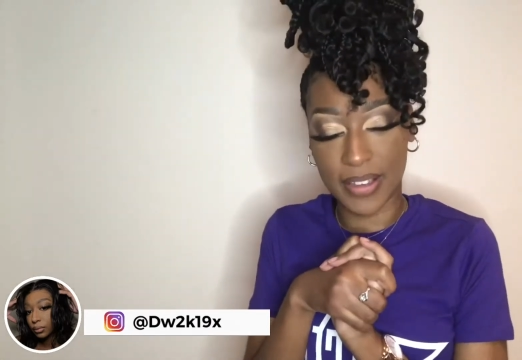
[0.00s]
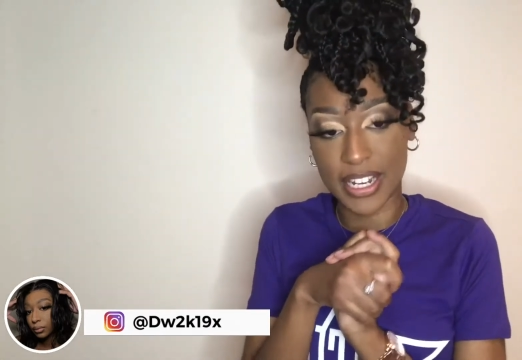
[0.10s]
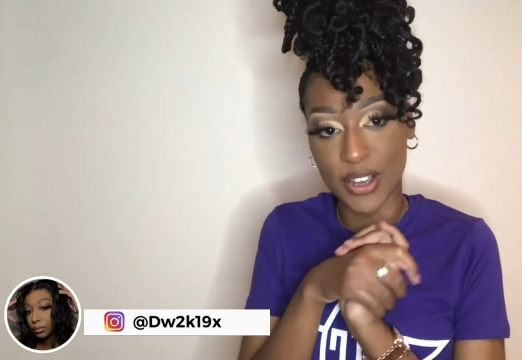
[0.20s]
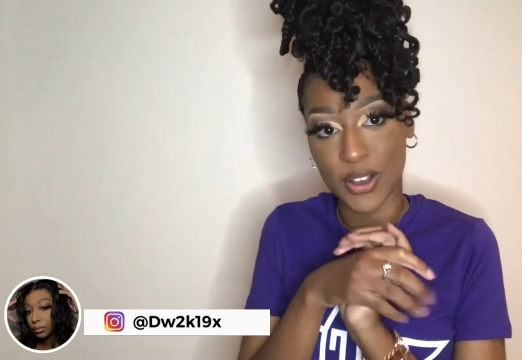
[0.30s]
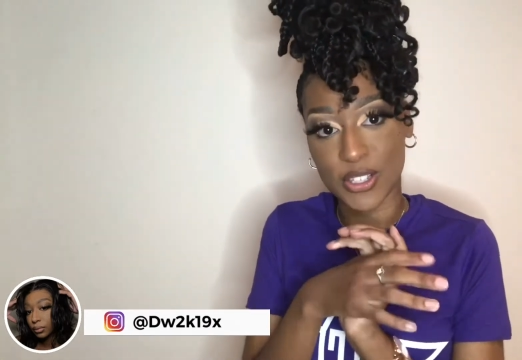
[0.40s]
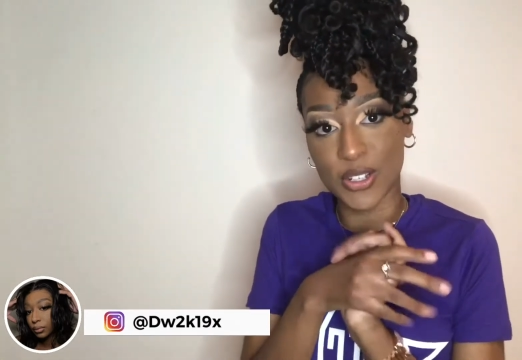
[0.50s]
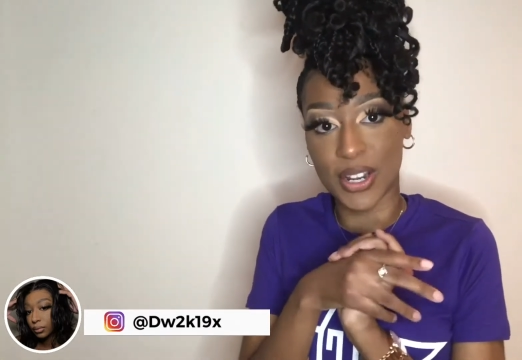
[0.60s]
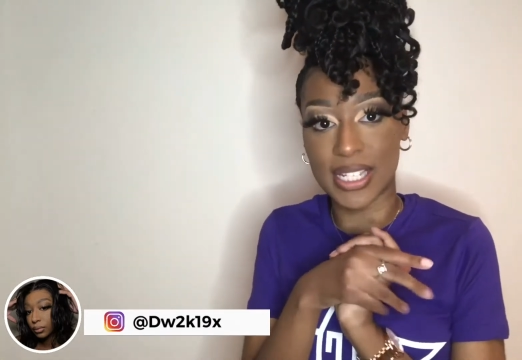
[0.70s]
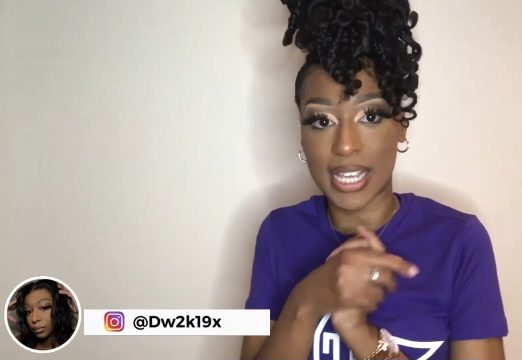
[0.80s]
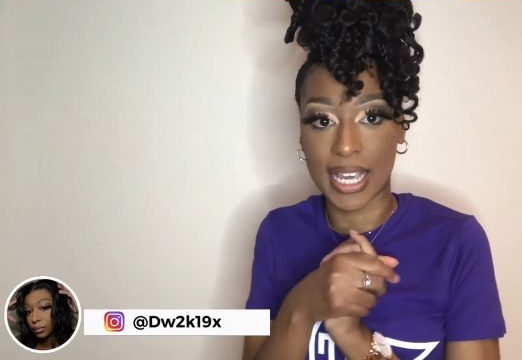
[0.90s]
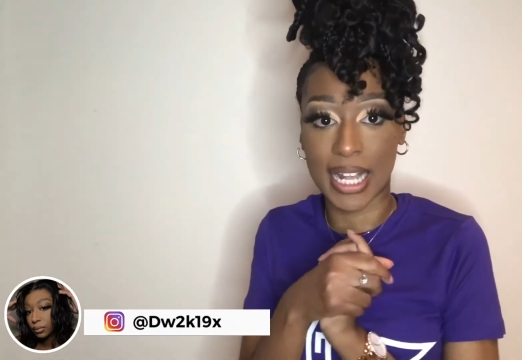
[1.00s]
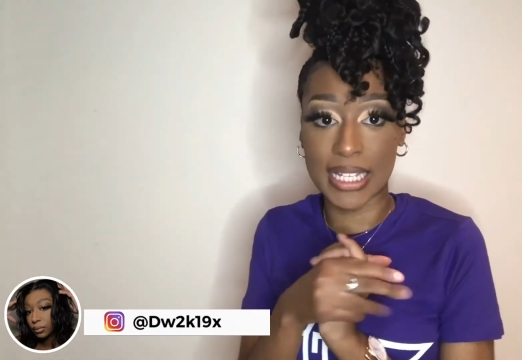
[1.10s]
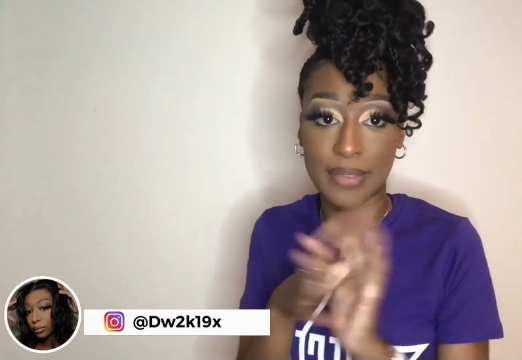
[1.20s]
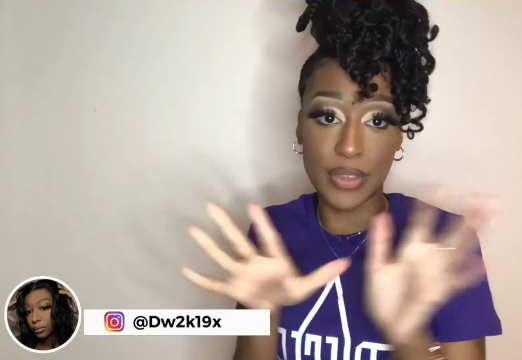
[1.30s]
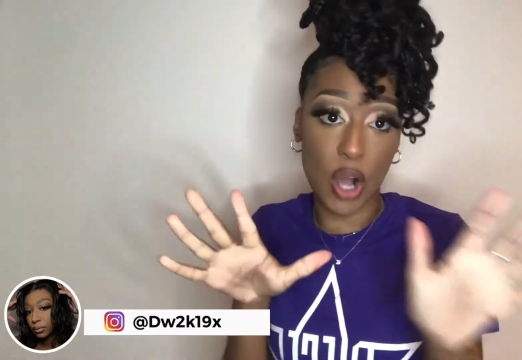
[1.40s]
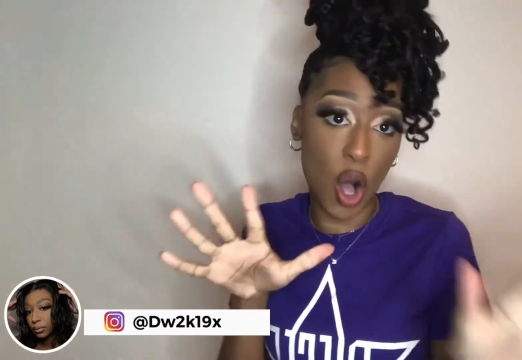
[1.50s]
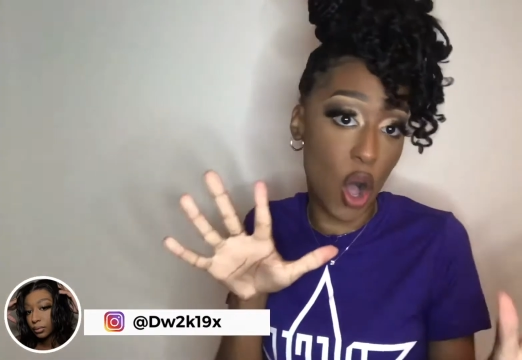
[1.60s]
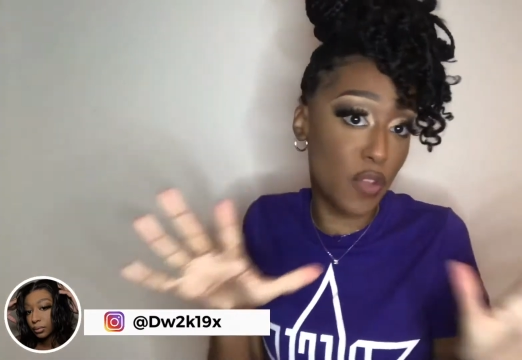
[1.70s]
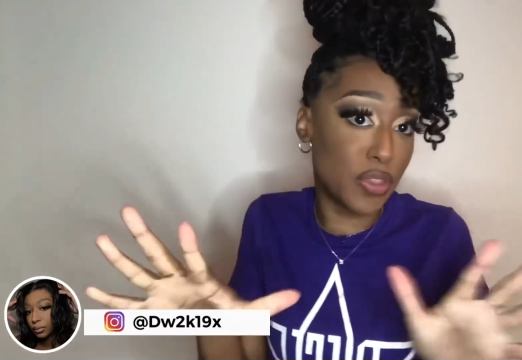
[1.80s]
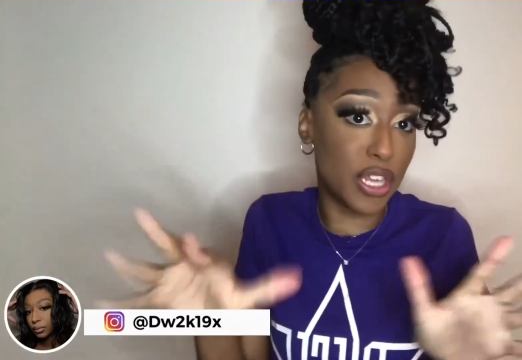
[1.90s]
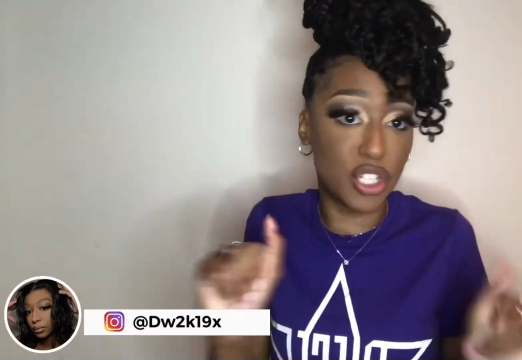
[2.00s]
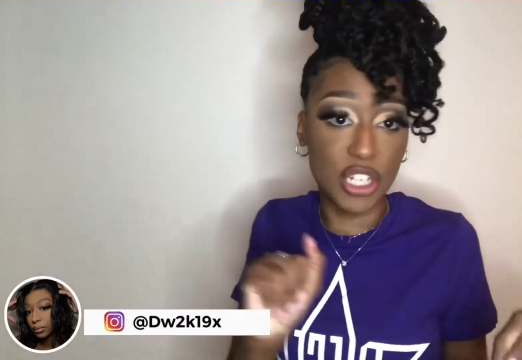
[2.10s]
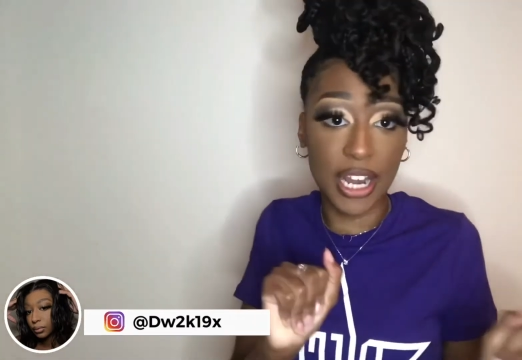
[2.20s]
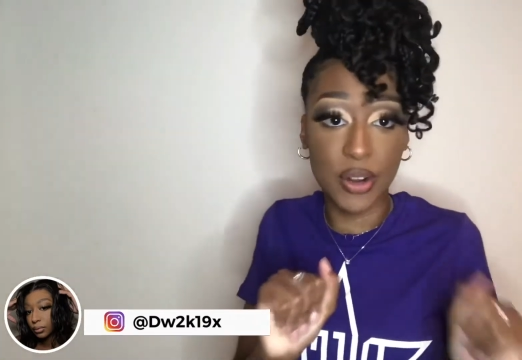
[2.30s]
Speaker 1: also known as ThatGyalDevy on this channel.